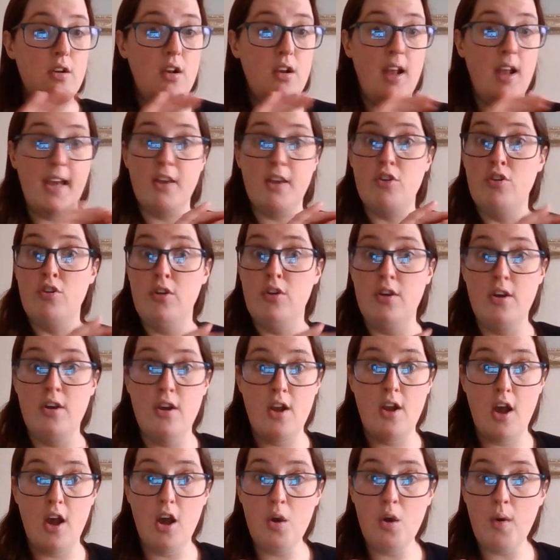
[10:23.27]
like
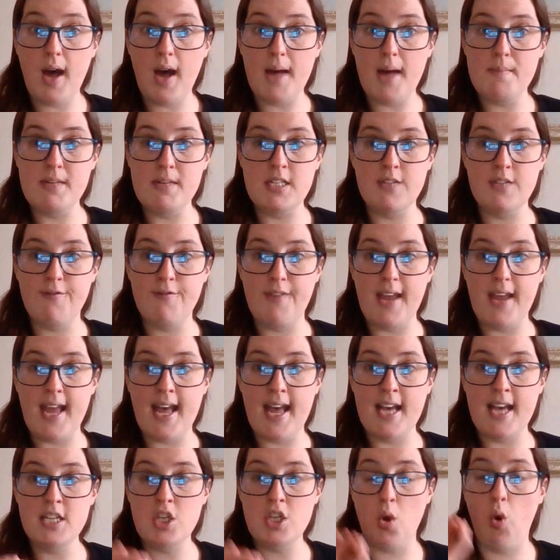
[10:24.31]
no
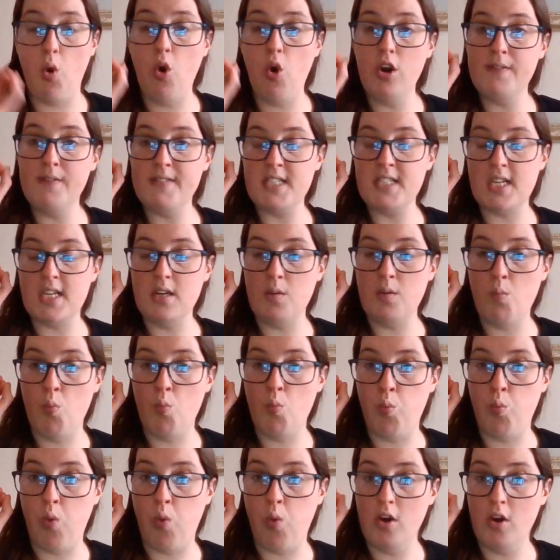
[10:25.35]
atmosphere to all of a
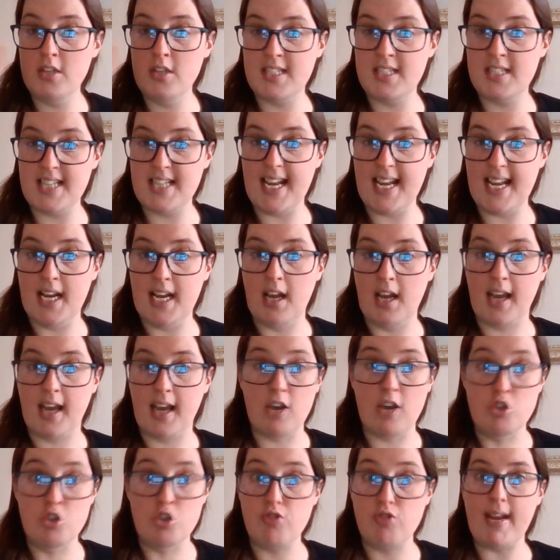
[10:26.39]
sudden one scene, like
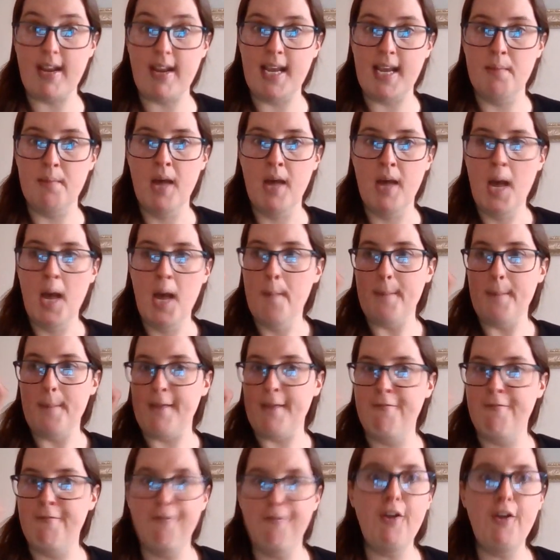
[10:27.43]
a dream, be
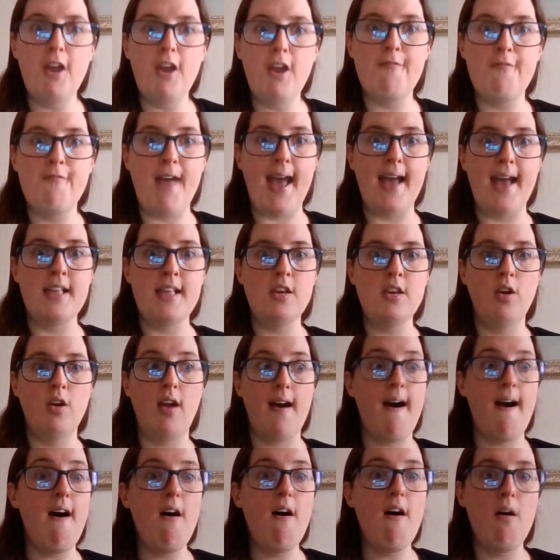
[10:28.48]
full of it. And you're
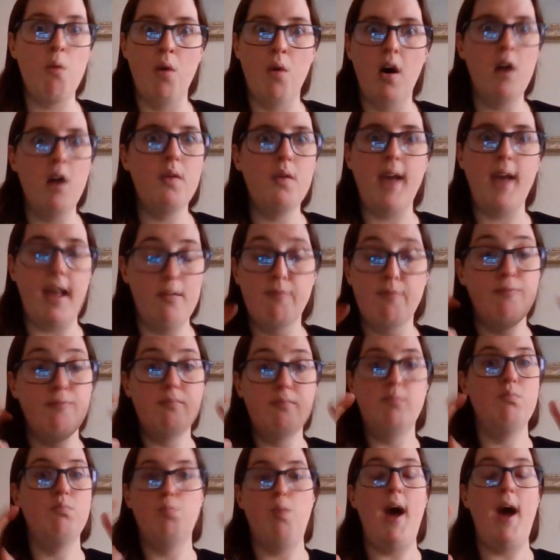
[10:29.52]
like, oh, okay,
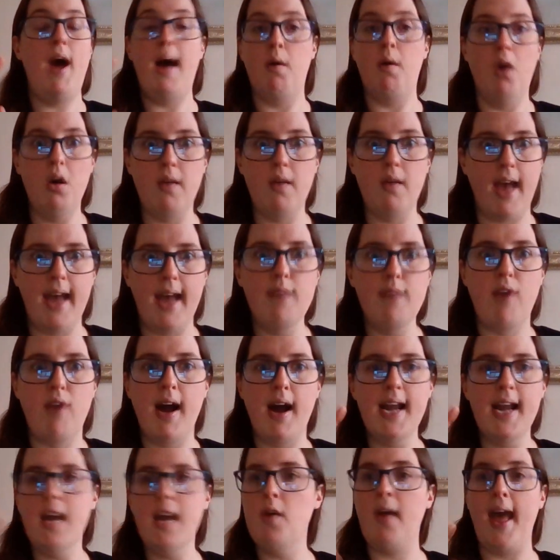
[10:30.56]
wow, okay,
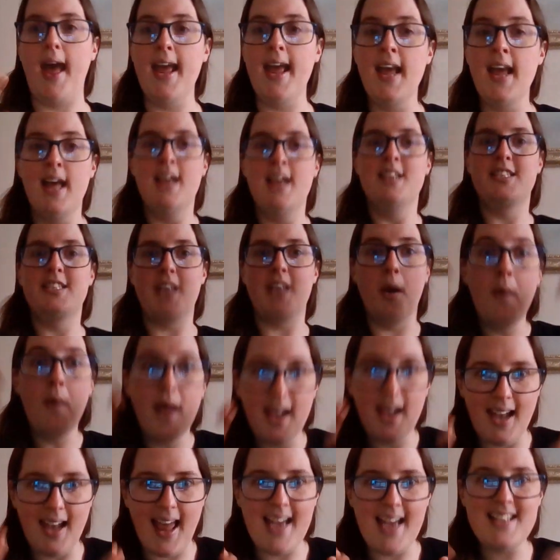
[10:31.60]
right, okay. So
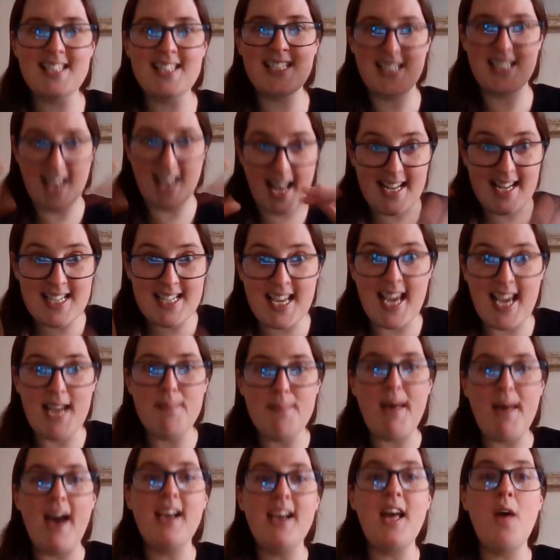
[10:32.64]
let's
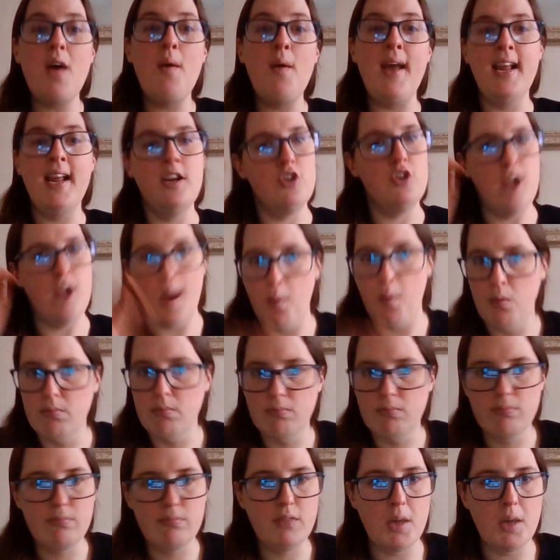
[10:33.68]
keep that going. No,
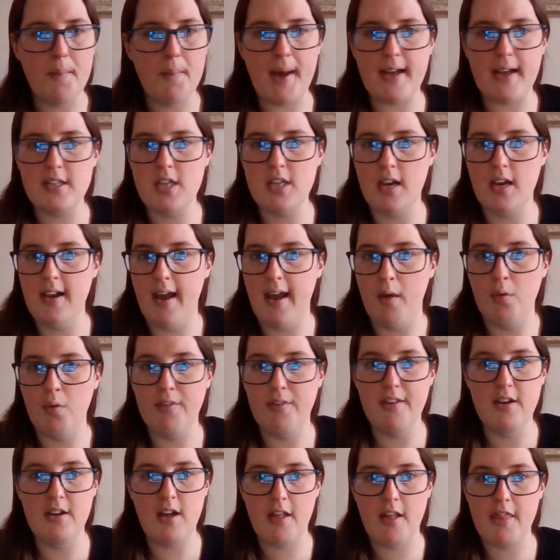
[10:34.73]
you're back to no,
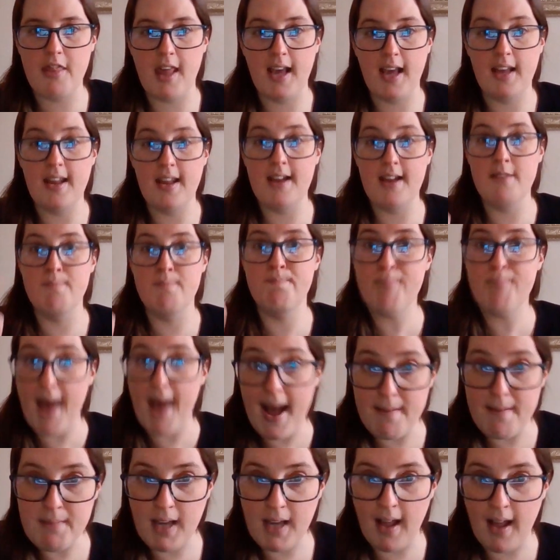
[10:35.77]
nothing. And then
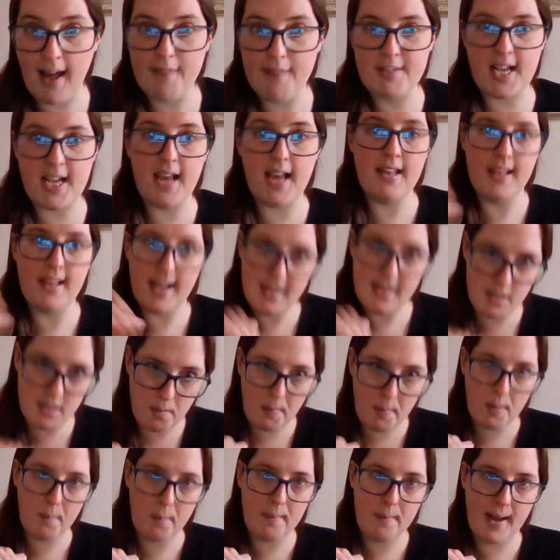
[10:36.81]
bam, you'll have it. And then
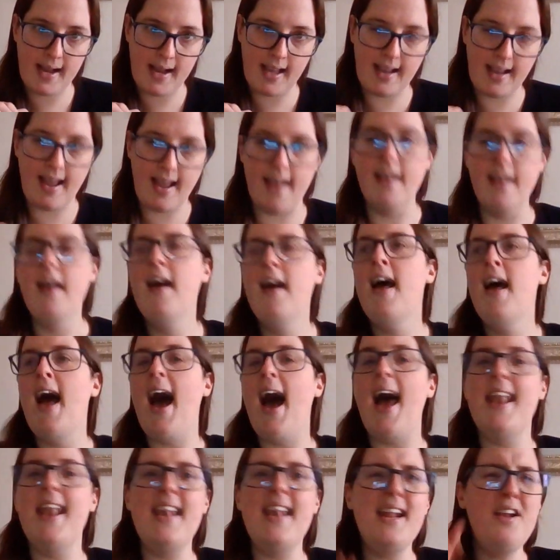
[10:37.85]
you're pulled back again.
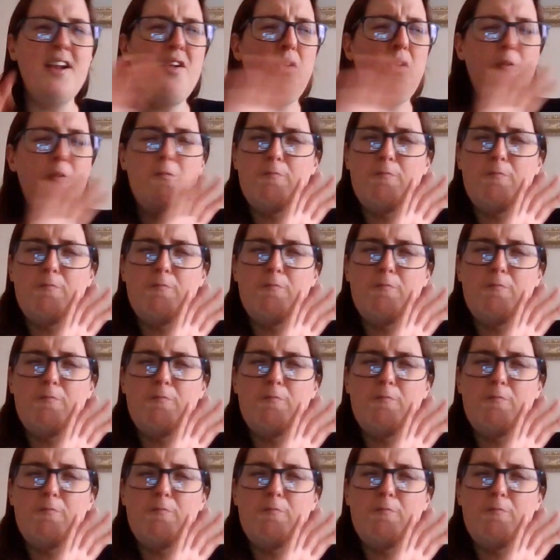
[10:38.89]
And then